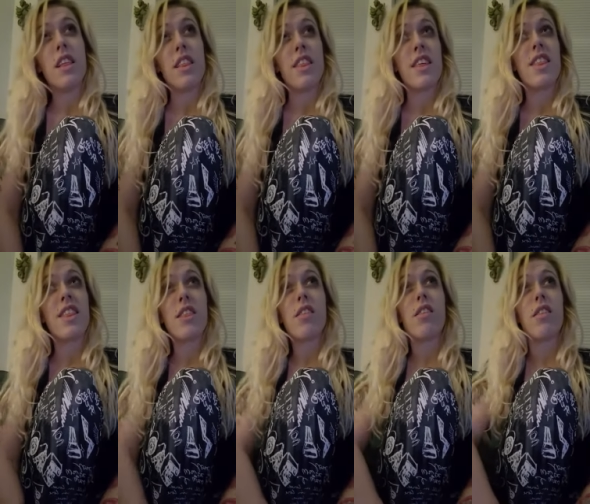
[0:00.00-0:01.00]

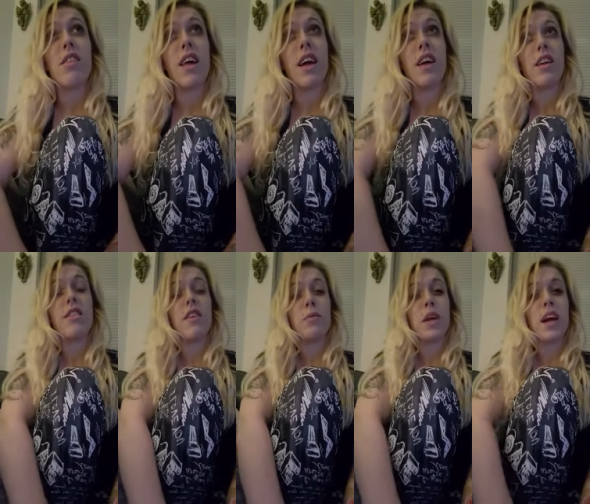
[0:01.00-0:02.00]
this like
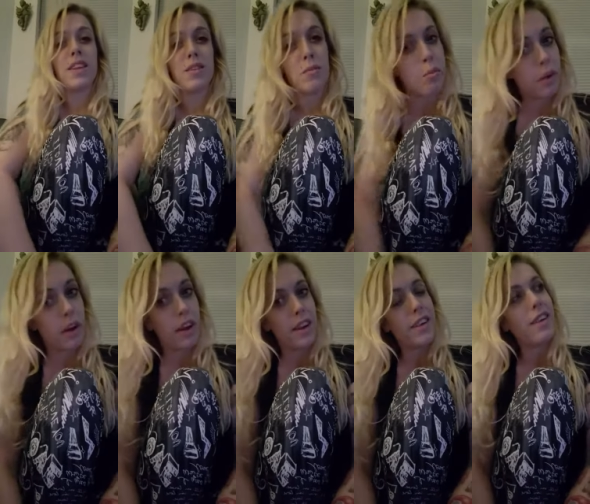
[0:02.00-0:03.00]
subject,
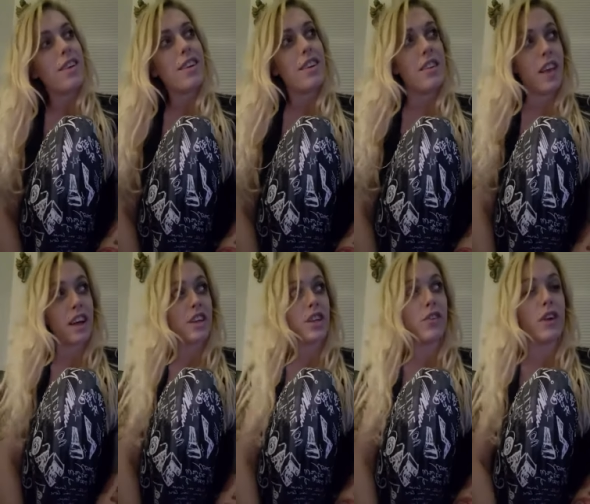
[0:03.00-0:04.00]
but it's
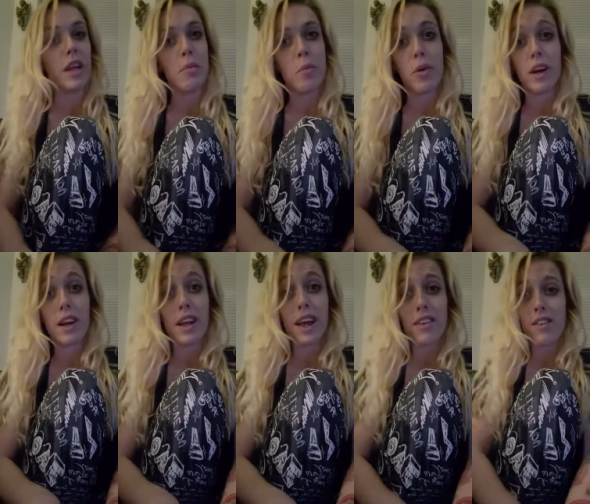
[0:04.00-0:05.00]
actually really important in
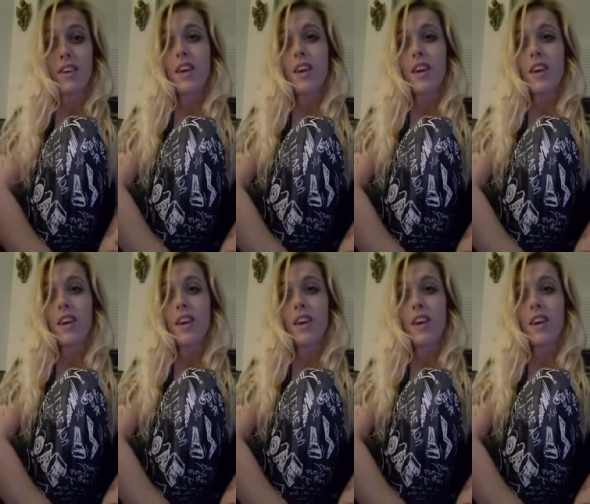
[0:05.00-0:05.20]
life.